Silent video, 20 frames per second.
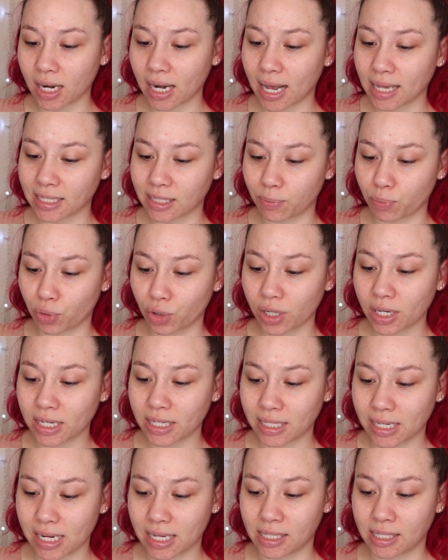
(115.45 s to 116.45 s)
It has a pretty
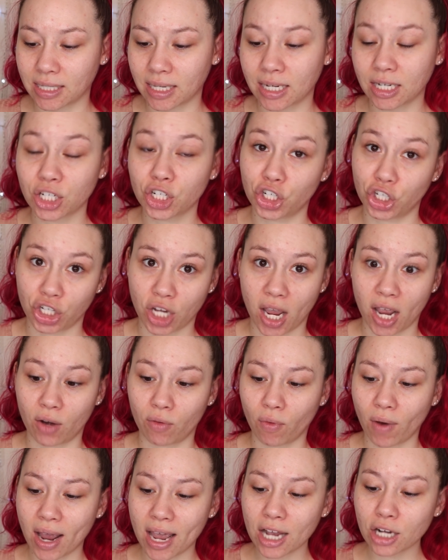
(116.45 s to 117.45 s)
decent
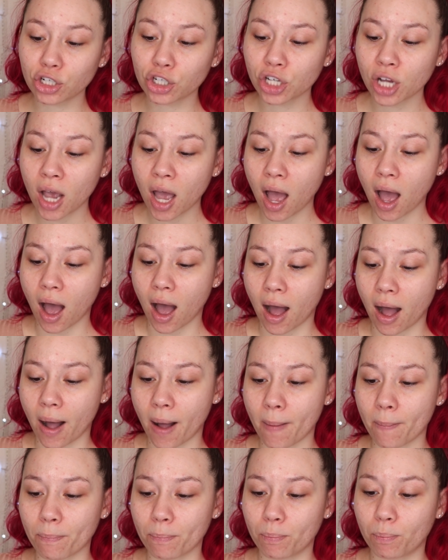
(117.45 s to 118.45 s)
shade range,
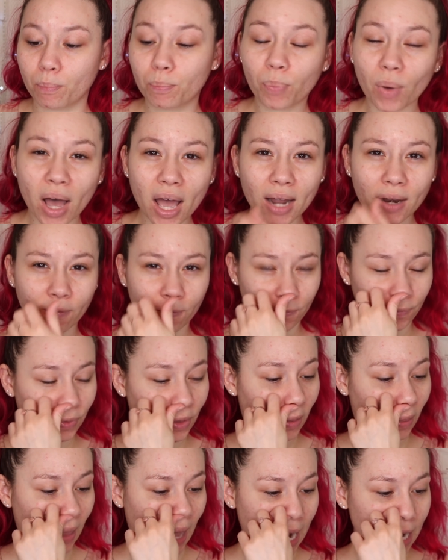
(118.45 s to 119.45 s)
but
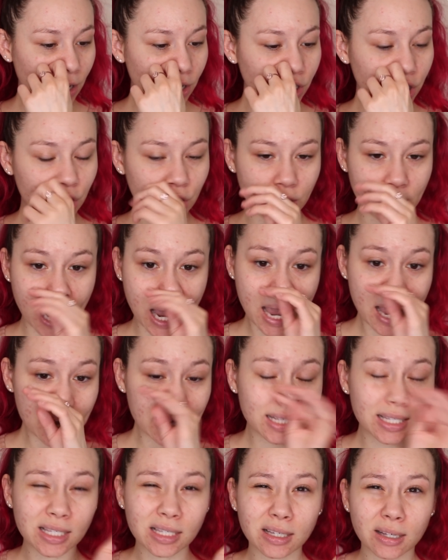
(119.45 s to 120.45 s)
the lightest
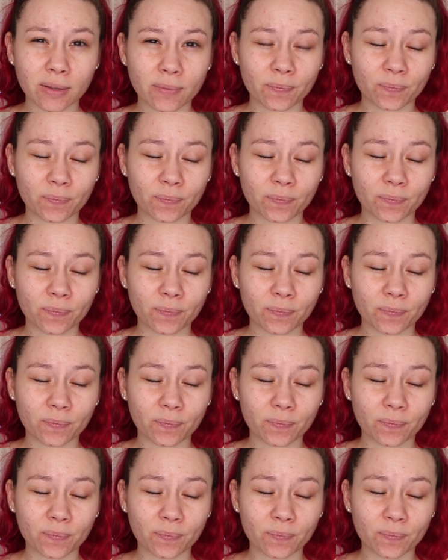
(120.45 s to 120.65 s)
shades,